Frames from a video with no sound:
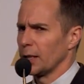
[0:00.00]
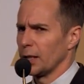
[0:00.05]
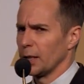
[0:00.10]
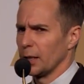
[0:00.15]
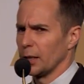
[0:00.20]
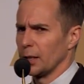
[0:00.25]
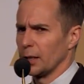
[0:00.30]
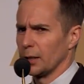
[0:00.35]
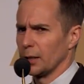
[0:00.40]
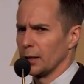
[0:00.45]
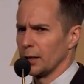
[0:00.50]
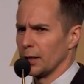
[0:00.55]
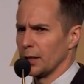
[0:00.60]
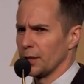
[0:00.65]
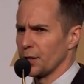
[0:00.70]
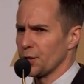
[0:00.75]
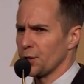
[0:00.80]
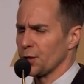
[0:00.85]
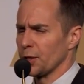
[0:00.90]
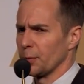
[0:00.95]
in
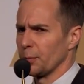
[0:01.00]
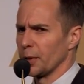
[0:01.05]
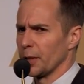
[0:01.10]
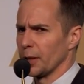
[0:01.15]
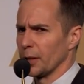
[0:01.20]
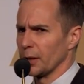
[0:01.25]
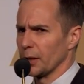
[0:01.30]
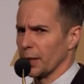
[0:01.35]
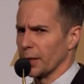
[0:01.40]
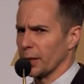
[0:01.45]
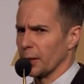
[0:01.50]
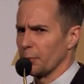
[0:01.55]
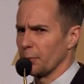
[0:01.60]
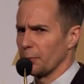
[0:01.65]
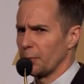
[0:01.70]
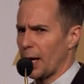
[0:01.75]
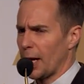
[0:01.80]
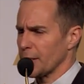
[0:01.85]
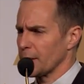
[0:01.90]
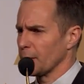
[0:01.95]
addition to being like a
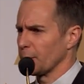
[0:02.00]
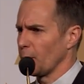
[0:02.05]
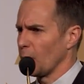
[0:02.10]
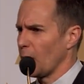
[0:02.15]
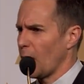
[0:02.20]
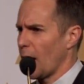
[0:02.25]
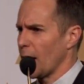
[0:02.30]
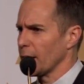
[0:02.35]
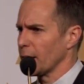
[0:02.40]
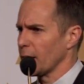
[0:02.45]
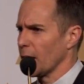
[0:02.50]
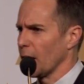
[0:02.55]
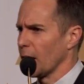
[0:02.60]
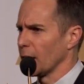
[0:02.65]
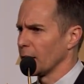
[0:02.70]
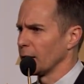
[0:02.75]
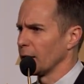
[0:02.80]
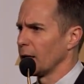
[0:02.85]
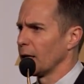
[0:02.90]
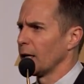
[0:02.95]
basketball
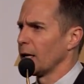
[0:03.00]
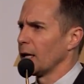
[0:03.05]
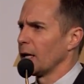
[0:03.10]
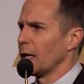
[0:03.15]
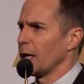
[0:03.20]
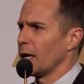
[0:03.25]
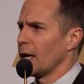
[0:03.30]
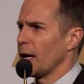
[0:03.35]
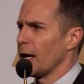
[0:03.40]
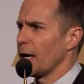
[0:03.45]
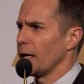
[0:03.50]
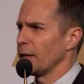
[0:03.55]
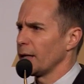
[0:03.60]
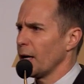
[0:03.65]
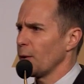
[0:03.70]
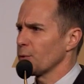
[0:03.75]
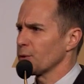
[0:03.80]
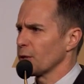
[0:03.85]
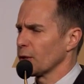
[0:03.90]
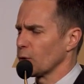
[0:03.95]
icon. And
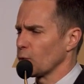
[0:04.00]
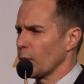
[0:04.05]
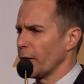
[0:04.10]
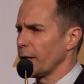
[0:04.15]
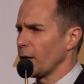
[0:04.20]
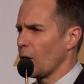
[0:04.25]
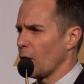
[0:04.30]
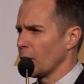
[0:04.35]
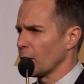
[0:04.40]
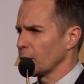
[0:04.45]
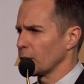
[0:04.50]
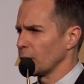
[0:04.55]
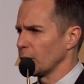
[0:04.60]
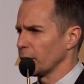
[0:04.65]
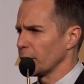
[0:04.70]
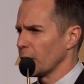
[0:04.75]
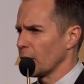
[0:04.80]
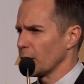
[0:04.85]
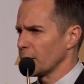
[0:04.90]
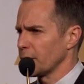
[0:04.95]
that was a great article
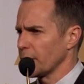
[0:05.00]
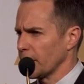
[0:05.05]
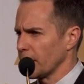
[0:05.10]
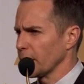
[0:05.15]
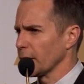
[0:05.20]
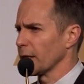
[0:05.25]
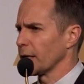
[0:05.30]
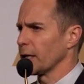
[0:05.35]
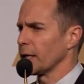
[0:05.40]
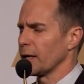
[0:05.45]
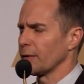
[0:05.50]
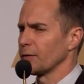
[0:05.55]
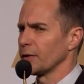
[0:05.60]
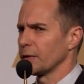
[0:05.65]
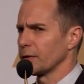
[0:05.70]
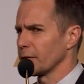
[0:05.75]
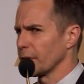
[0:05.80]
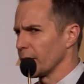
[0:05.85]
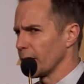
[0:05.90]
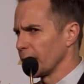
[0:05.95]
that articulated
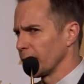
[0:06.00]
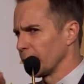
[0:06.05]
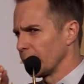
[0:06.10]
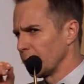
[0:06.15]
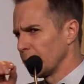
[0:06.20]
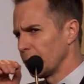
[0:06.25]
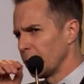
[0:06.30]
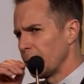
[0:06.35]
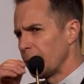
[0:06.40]
everything.